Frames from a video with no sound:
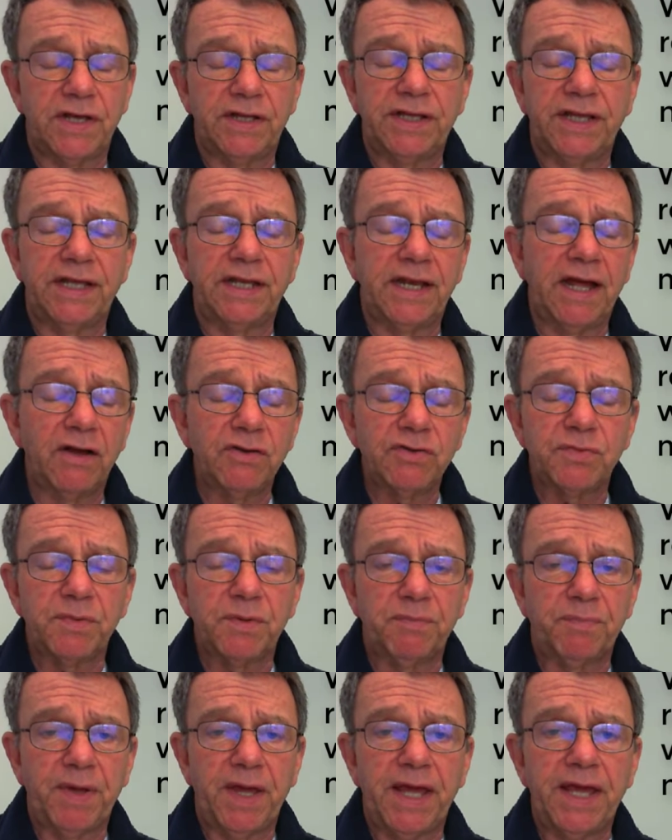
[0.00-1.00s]
is on the
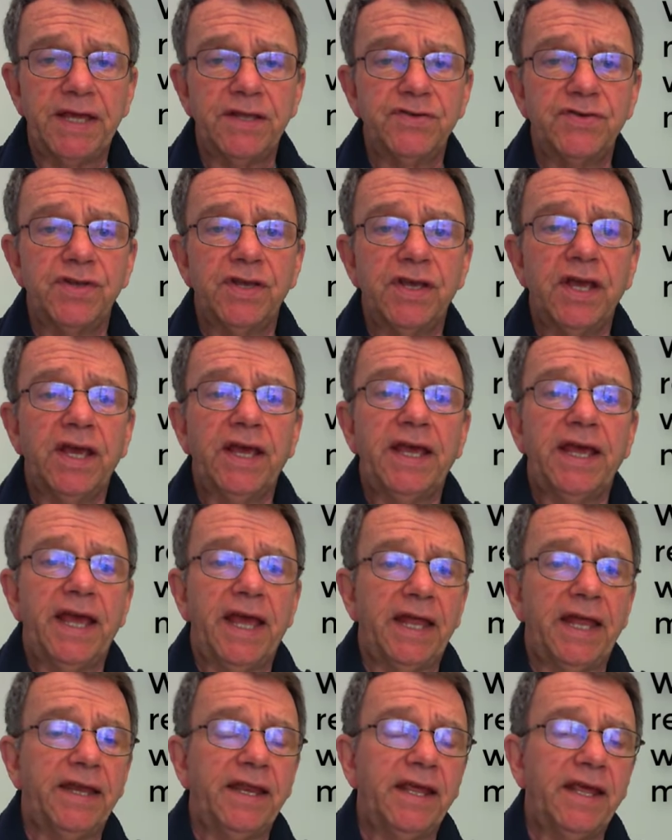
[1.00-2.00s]
announcement page,
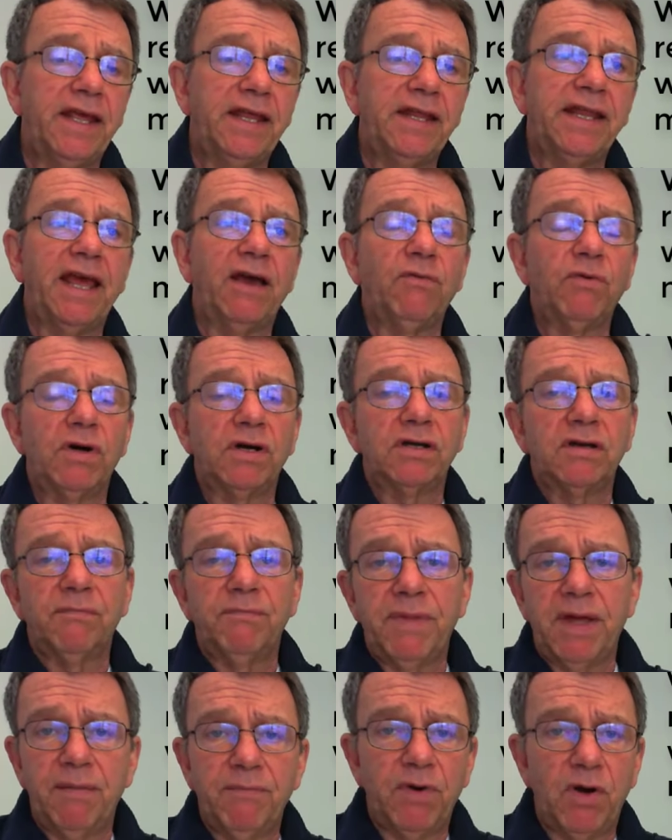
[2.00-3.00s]
and in that
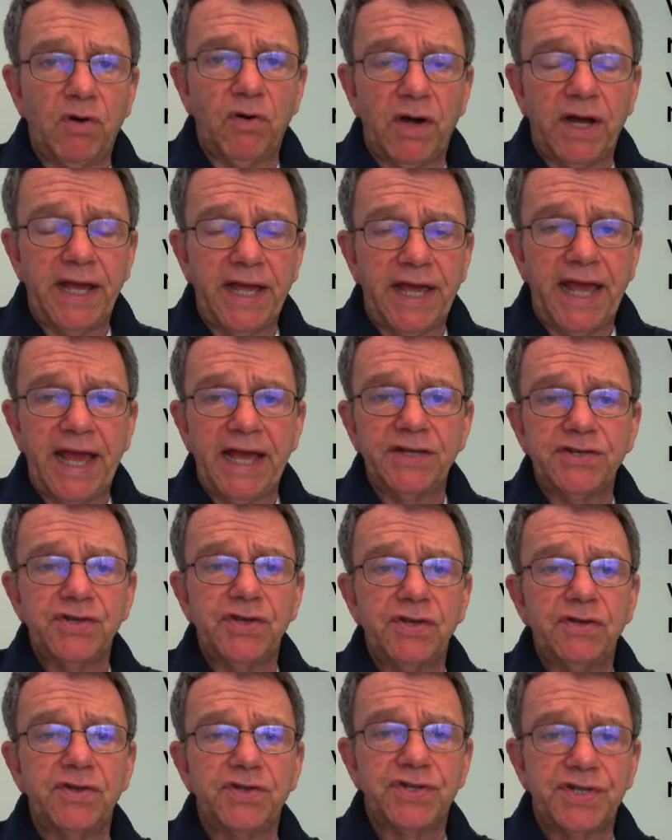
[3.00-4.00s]
welcome memo, I
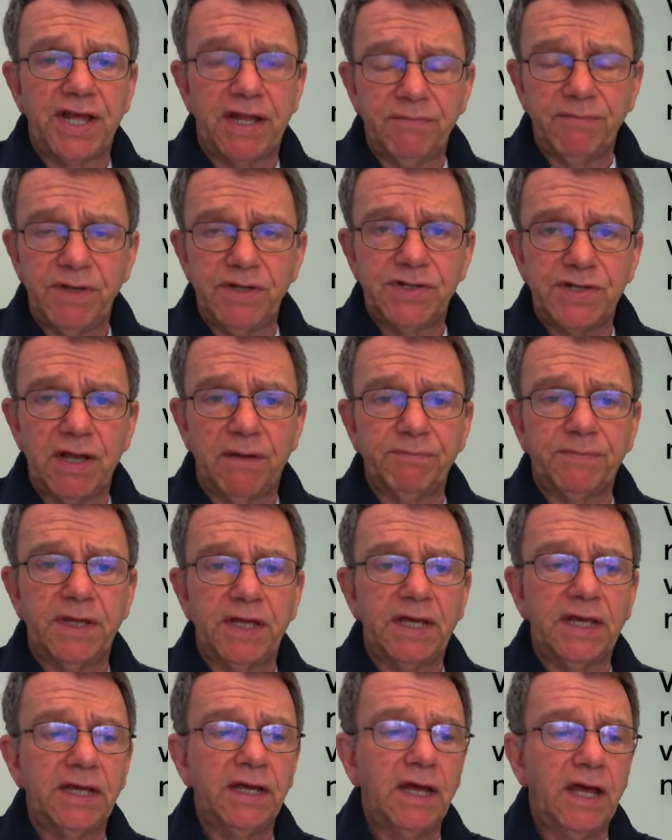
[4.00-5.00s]
ask you to send me
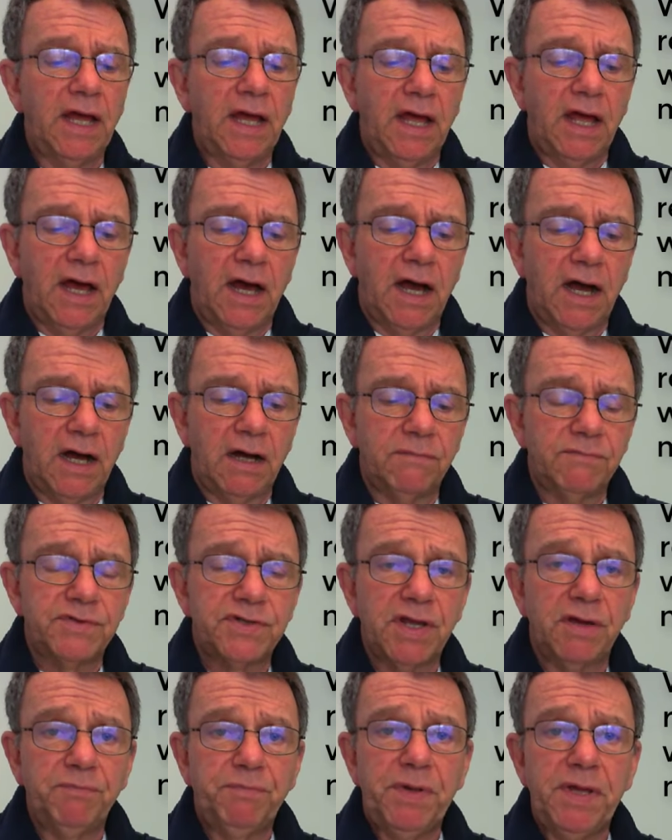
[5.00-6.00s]
something.
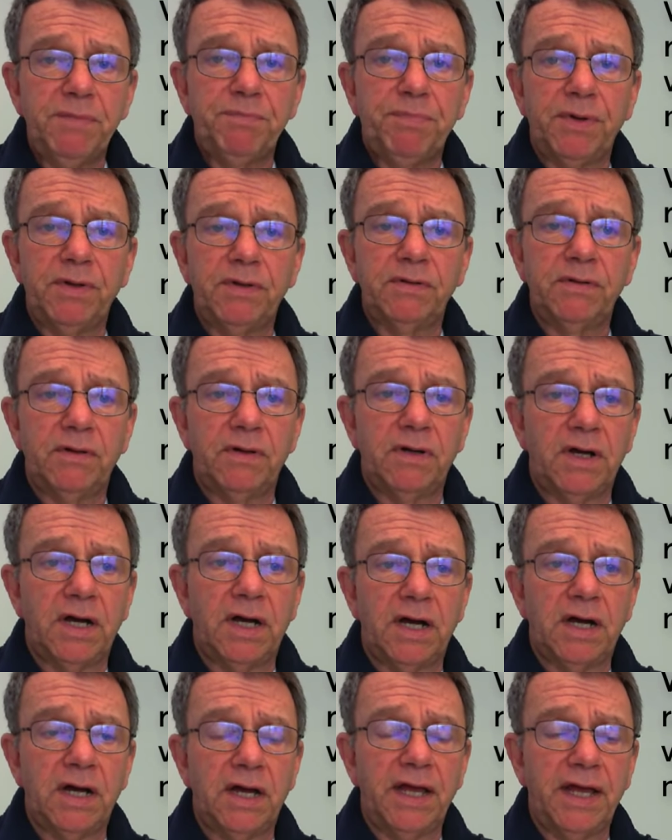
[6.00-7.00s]
Some people
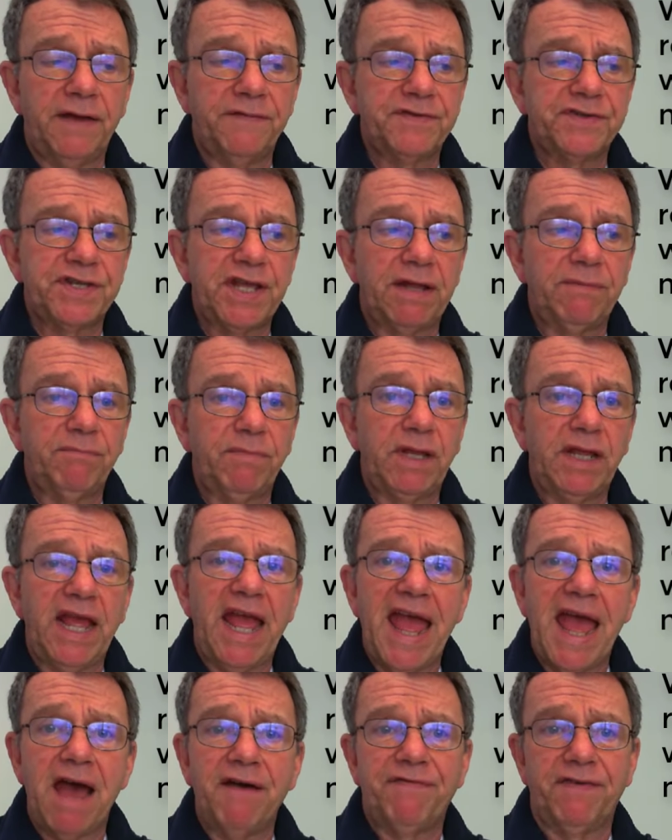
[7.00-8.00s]
have sent me
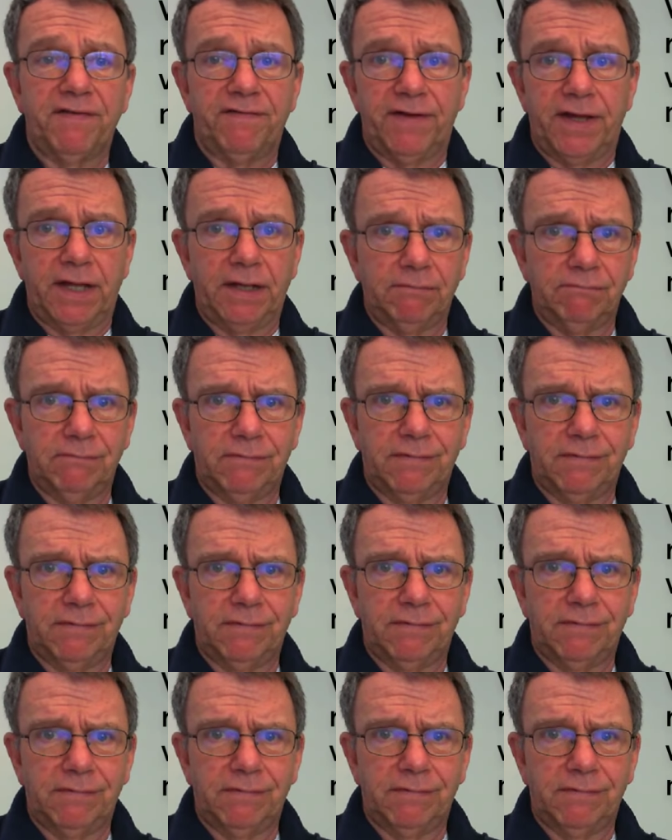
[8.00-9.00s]
half of it.
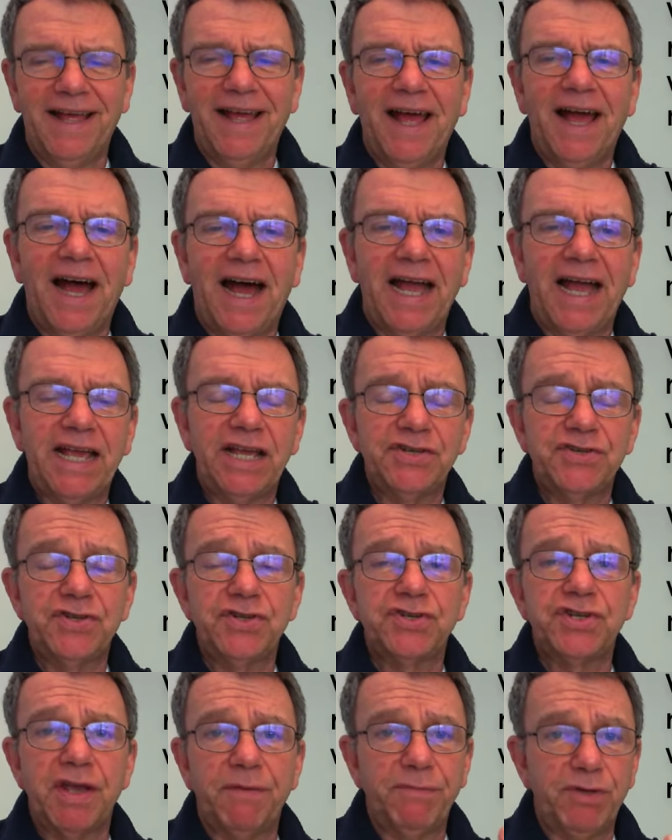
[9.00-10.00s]
I asked
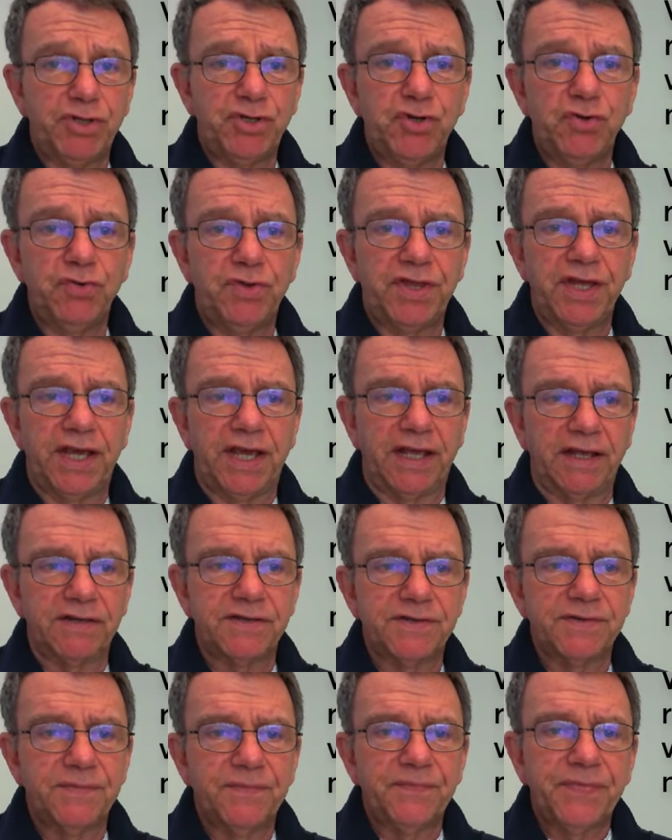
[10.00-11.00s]
you to send me 2
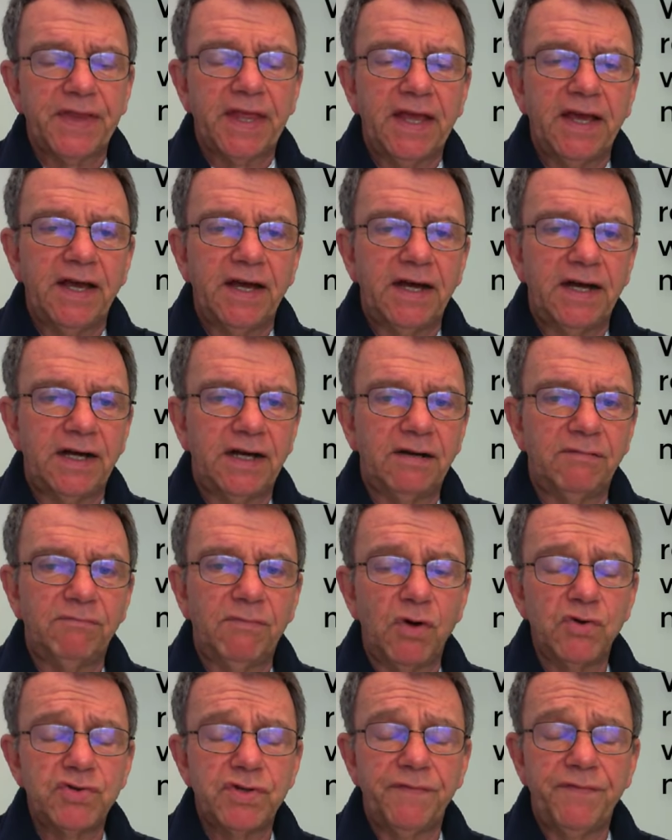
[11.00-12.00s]
things.
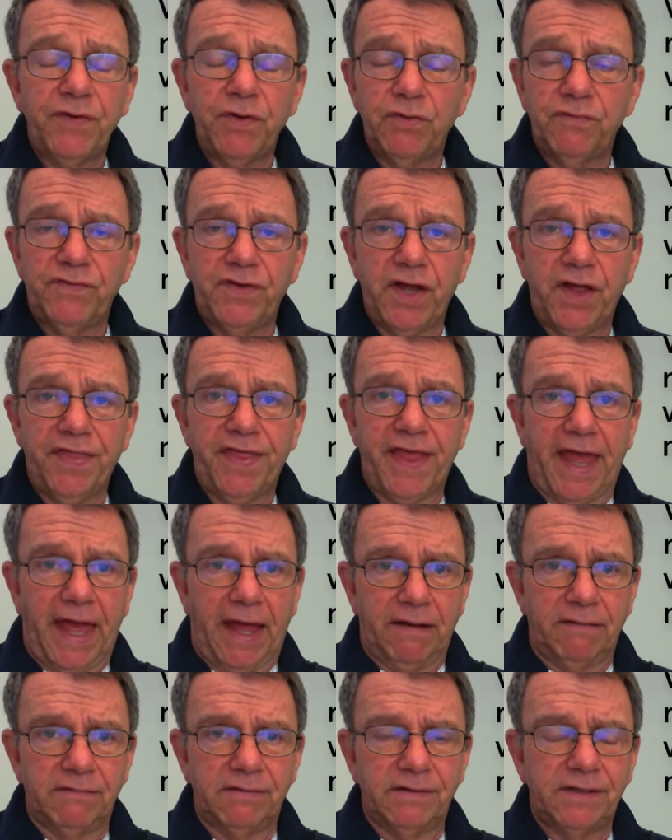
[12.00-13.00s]
Most of you have done
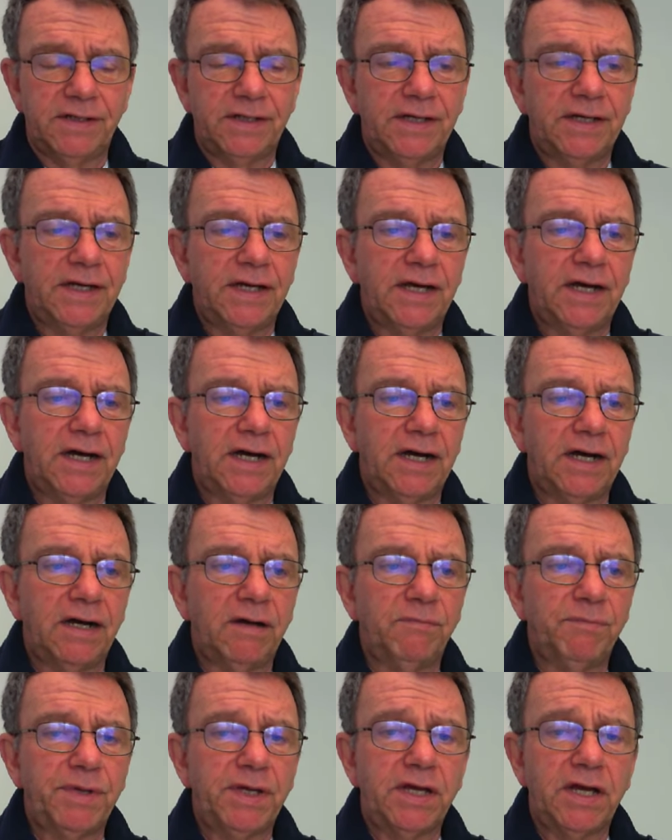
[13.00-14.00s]
that,
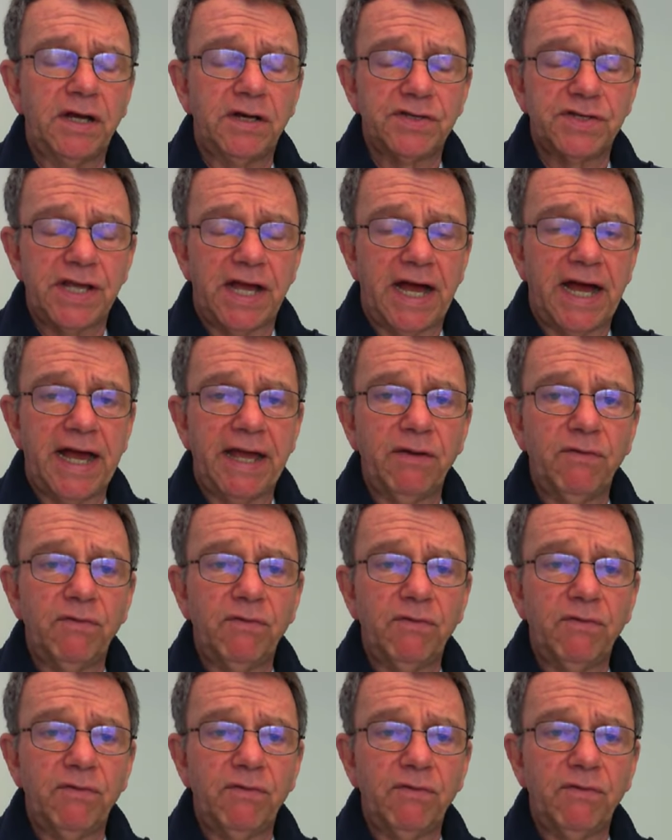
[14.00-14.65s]
because